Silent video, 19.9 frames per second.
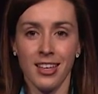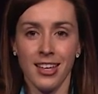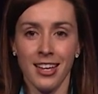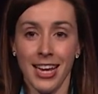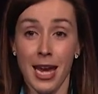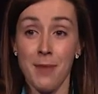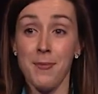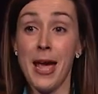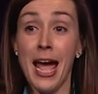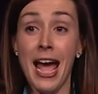
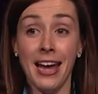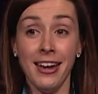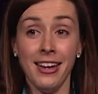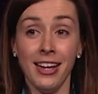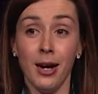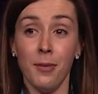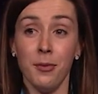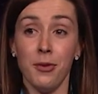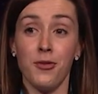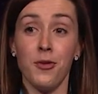Keep your hand
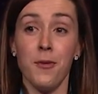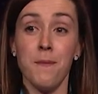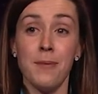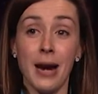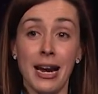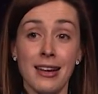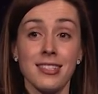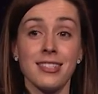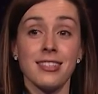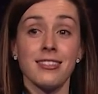up if you
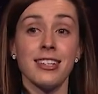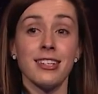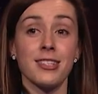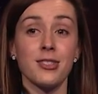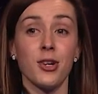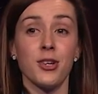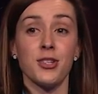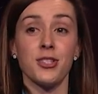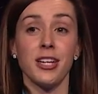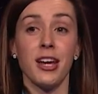basically
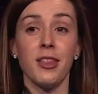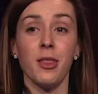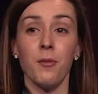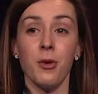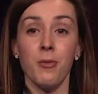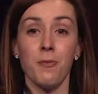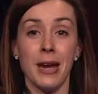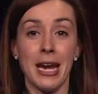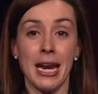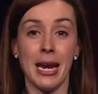associate them
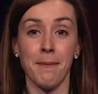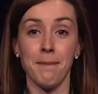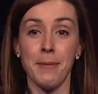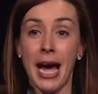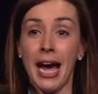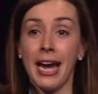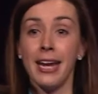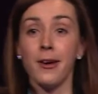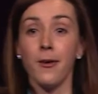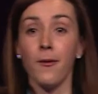with being
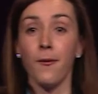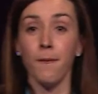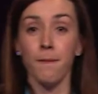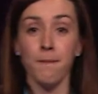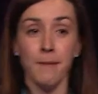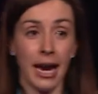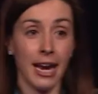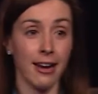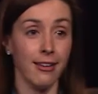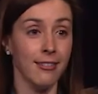pale,
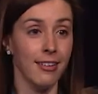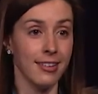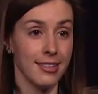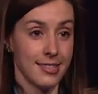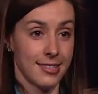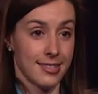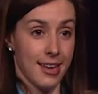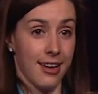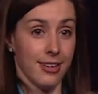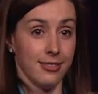male and
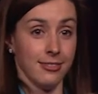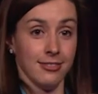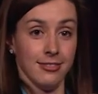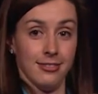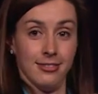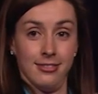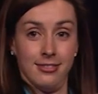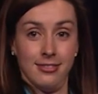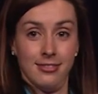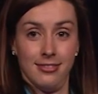stale.
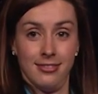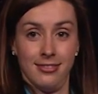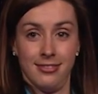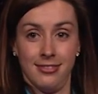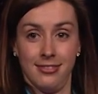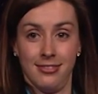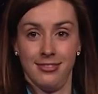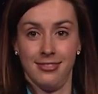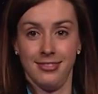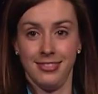
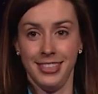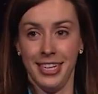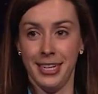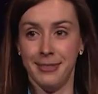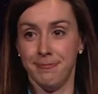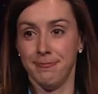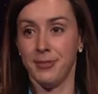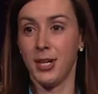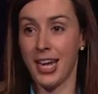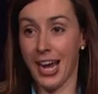Yeah,
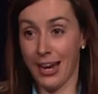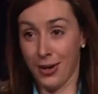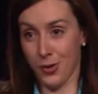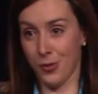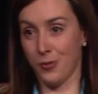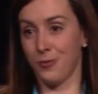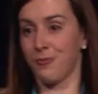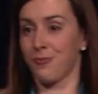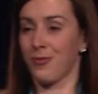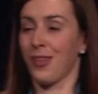okay, cool.
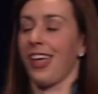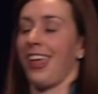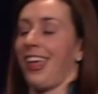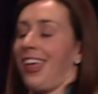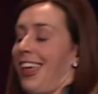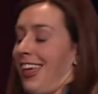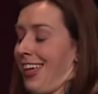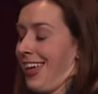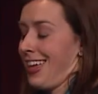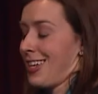
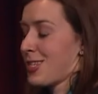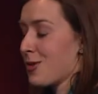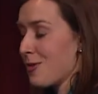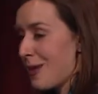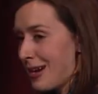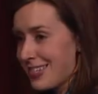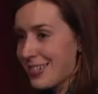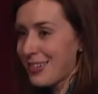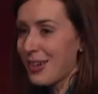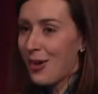So we're
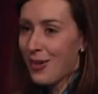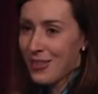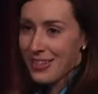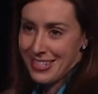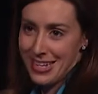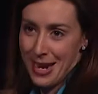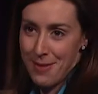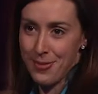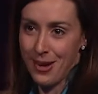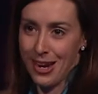basically all on the
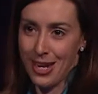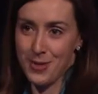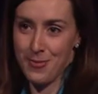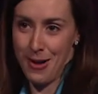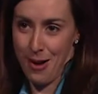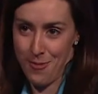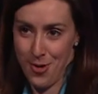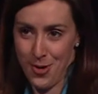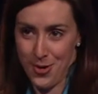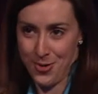same page
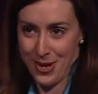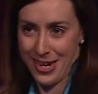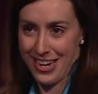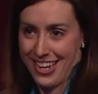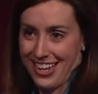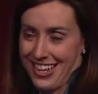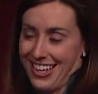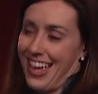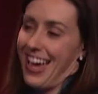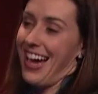about Rotary.
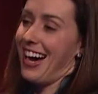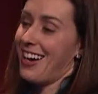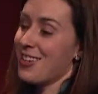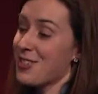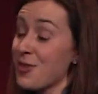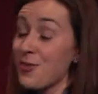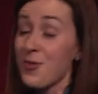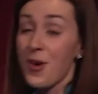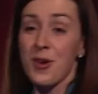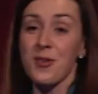
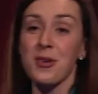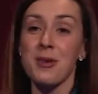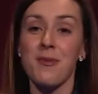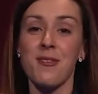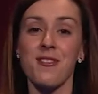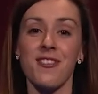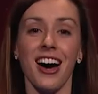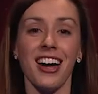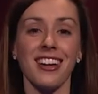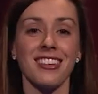So Rotary
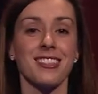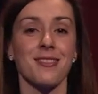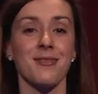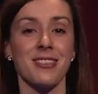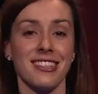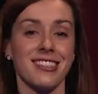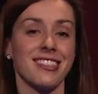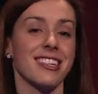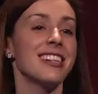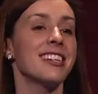provided some of
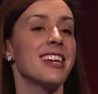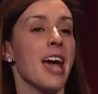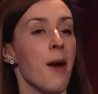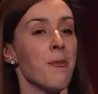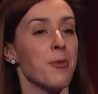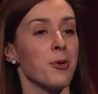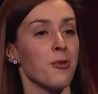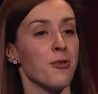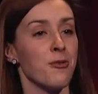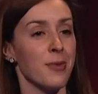the seed
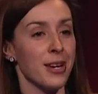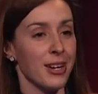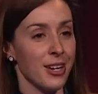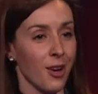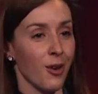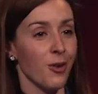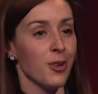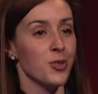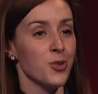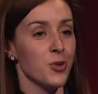capital for me to
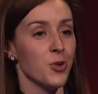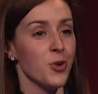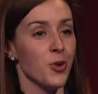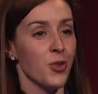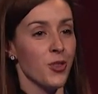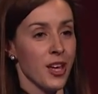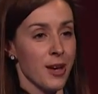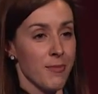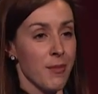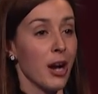go and do
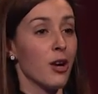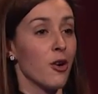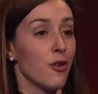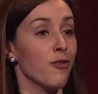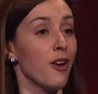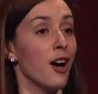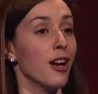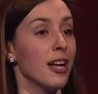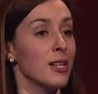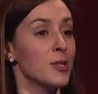the
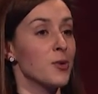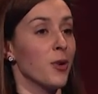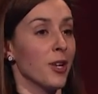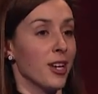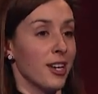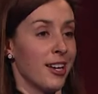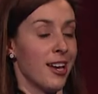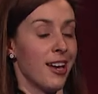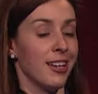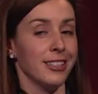microfinance work
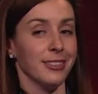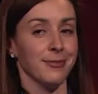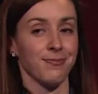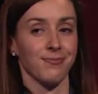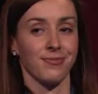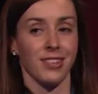in Kenya.